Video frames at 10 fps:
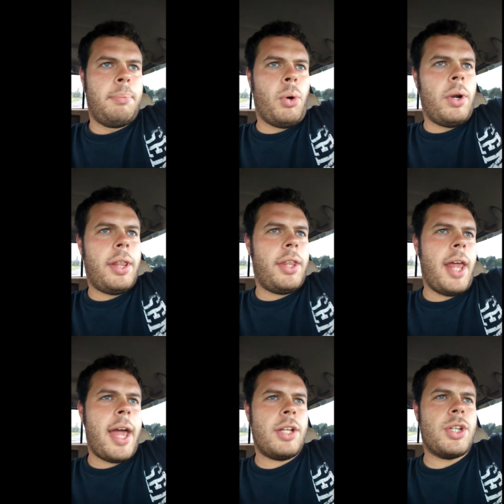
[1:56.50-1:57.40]
Point of the
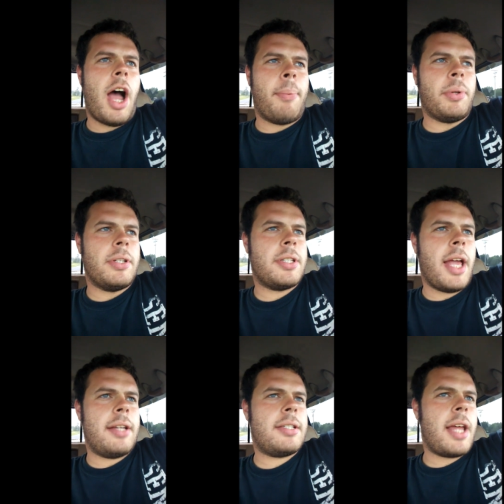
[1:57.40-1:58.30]
day, Joplin,
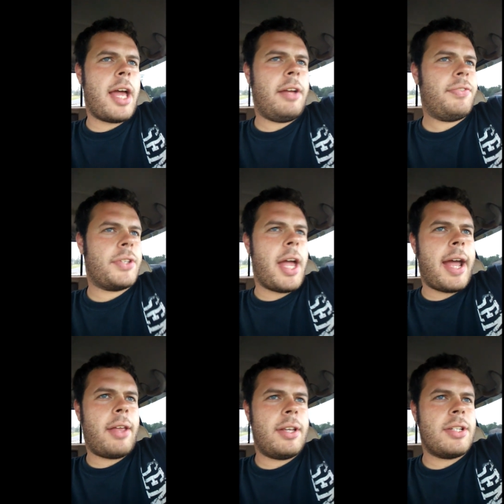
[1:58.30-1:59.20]
stay safe, stay
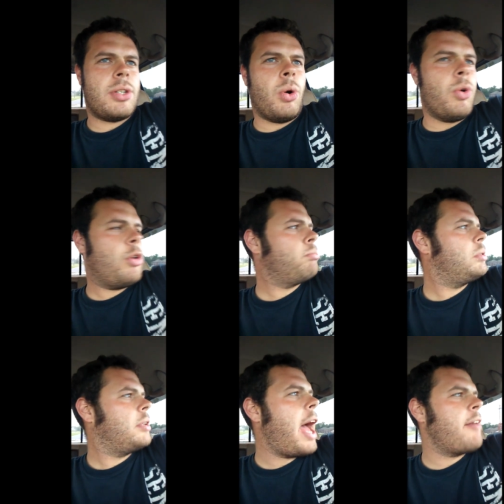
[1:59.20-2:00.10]
out of these
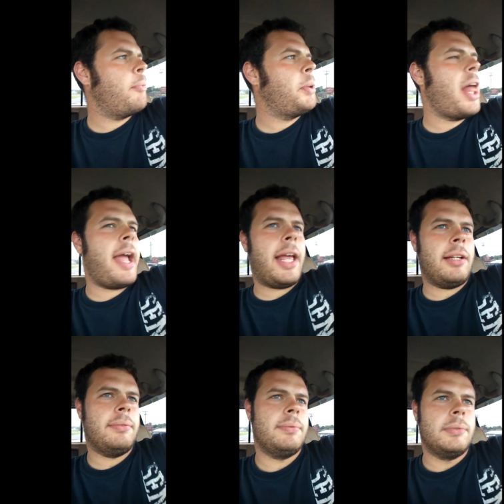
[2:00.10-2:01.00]
storms, have a
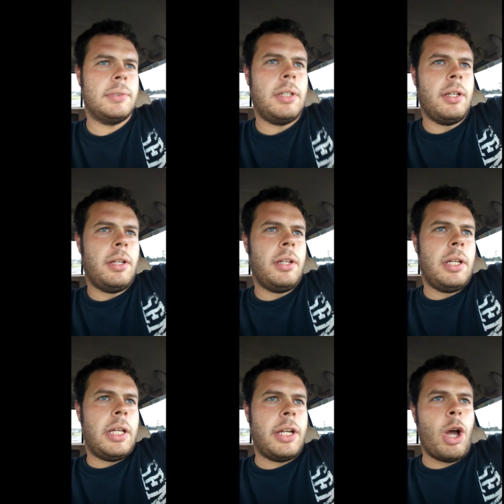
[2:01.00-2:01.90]
plan,
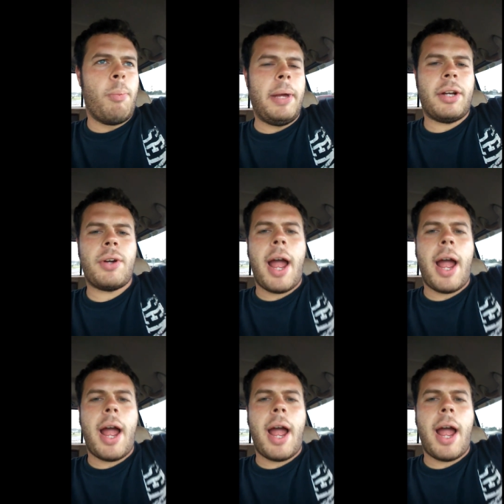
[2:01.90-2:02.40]
and don't be a